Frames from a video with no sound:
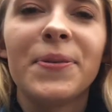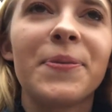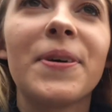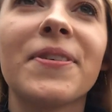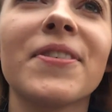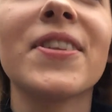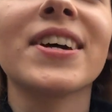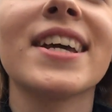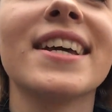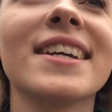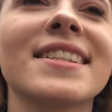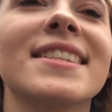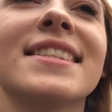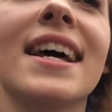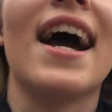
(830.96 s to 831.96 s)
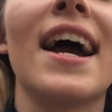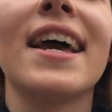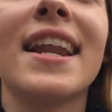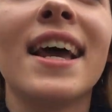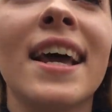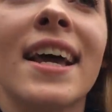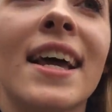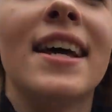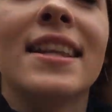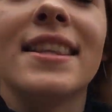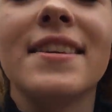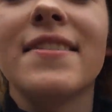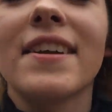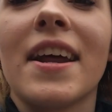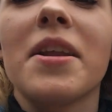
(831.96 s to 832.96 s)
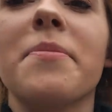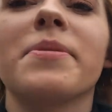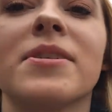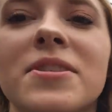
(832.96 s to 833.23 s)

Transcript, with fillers: We were looking inside the United